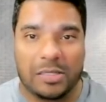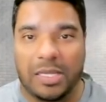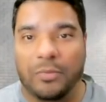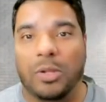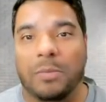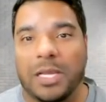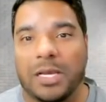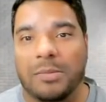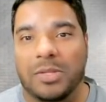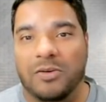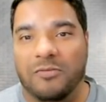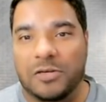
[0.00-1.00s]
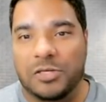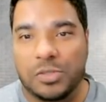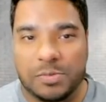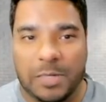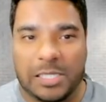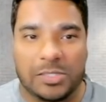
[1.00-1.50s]
They will become the official
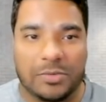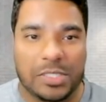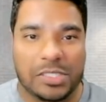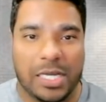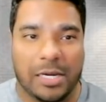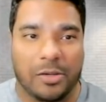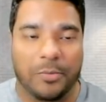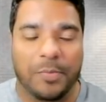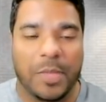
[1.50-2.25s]
sponsor of this channel.